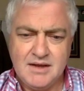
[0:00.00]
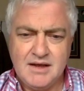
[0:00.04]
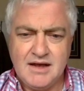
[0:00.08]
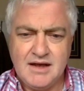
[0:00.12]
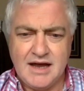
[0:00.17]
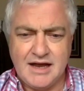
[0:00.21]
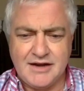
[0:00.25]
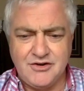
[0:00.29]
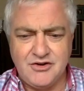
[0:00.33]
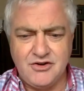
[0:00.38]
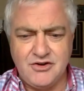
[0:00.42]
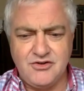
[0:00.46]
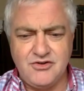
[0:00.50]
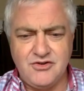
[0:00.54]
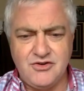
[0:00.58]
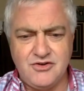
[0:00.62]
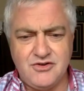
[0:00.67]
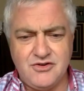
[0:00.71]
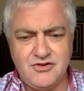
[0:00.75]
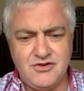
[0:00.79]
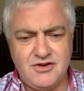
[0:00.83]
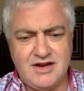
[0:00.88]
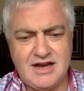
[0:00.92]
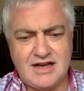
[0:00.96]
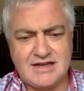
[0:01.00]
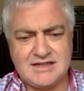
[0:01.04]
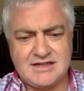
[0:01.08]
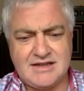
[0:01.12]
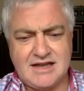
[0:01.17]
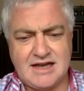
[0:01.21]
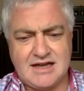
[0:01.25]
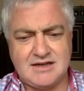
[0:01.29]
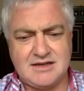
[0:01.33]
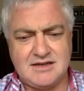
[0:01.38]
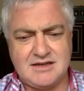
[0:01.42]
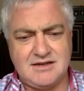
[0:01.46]
And you get to
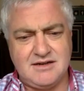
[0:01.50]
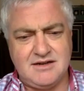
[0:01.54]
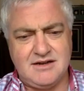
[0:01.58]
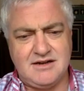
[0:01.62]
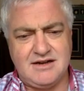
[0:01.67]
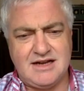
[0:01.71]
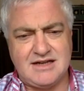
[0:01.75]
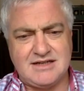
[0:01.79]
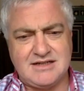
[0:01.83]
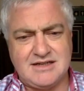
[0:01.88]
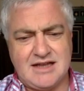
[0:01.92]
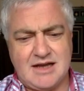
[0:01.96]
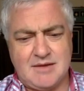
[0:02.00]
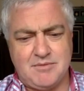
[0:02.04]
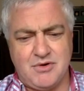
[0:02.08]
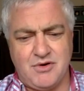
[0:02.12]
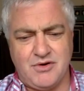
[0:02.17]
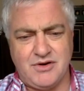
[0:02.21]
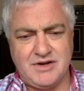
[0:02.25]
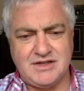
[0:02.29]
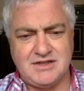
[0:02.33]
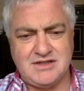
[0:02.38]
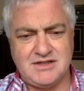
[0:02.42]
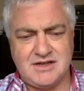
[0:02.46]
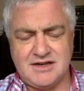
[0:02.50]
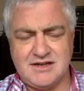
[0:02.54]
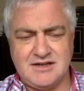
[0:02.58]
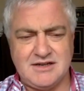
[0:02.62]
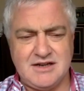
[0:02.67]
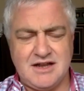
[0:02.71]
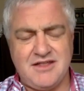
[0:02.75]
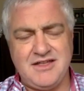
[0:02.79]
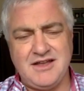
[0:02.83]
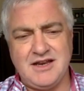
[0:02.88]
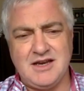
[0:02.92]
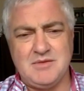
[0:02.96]
that point, and
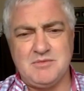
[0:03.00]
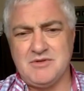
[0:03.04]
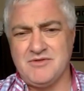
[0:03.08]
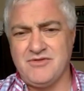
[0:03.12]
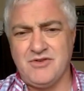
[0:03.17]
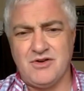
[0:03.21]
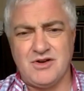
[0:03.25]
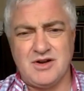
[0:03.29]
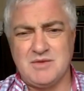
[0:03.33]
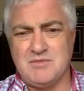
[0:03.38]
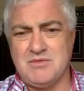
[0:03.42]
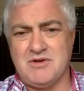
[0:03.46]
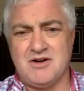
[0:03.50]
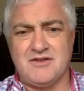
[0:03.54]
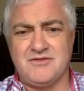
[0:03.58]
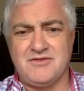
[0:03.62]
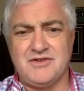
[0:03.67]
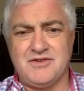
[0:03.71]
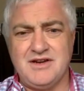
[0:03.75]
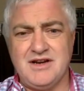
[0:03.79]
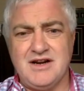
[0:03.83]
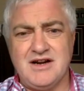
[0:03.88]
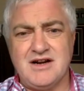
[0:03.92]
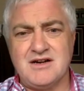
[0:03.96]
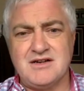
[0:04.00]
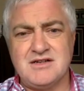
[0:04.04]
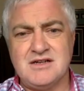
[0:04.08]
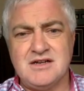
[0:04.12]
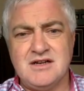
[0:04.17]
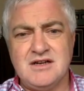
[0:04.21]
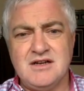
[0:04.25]
I think it had been falling apart for years.